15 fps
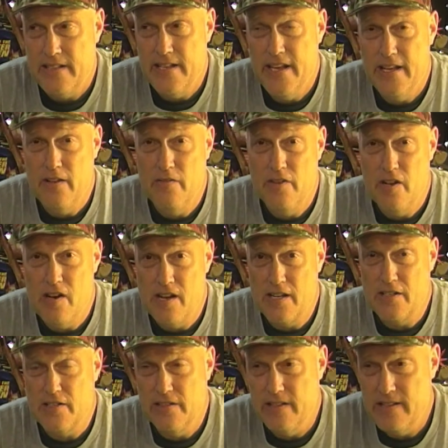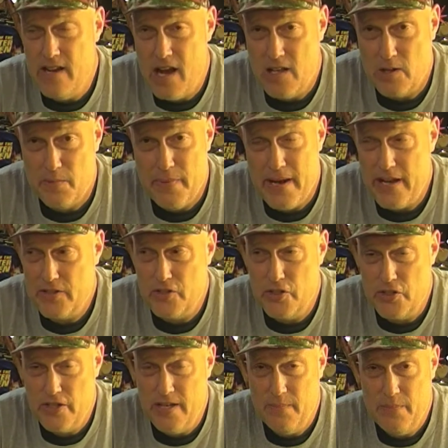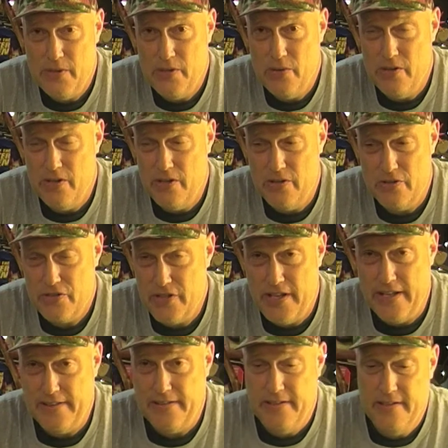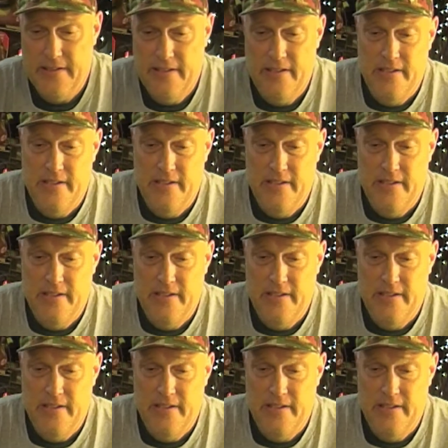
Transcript: The end of an auction, a dollar box of shampoo and you're set